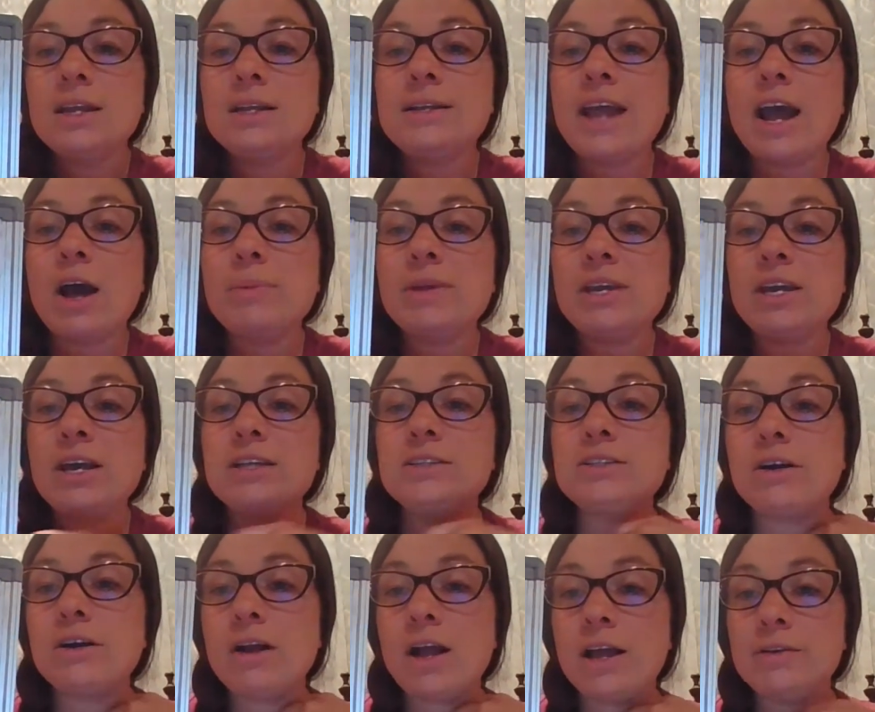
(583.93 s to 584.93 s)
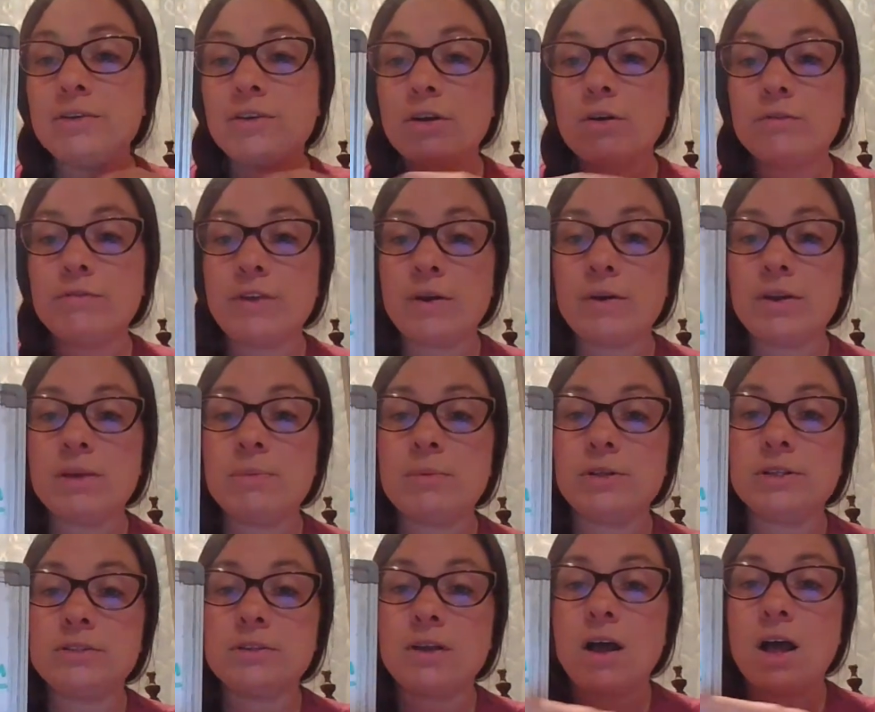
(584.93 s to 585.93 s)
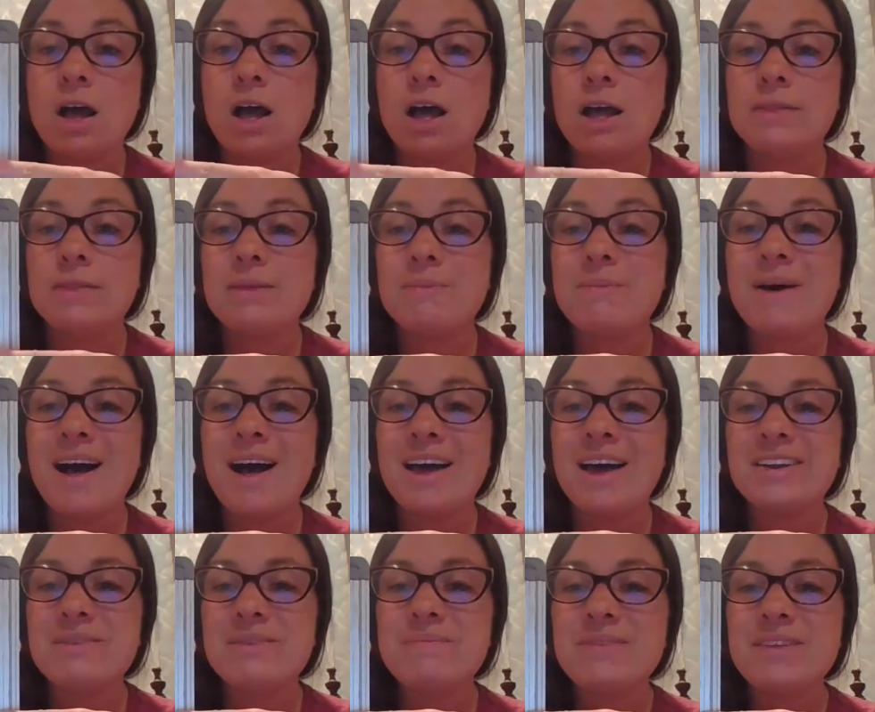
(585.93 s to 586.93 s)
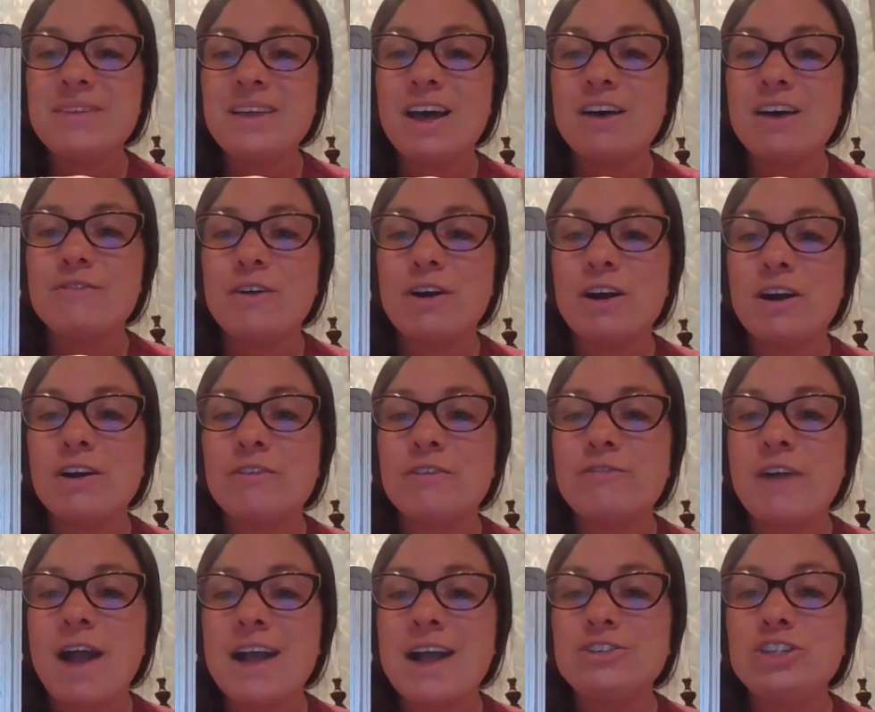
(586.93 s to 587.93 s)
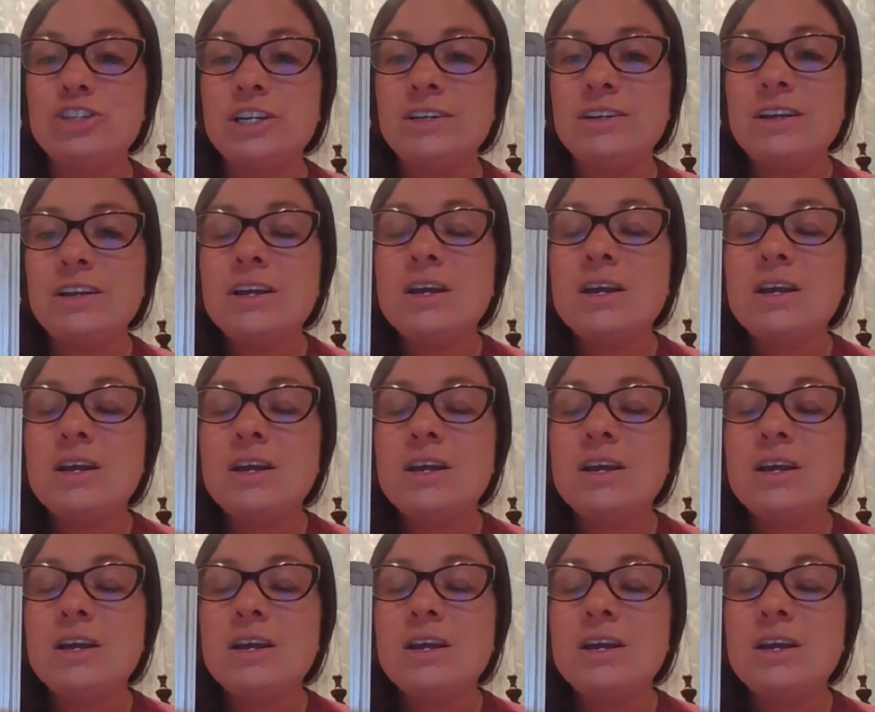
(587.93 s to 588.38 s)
Now, because our unknown variable is on the bottom of our fraction,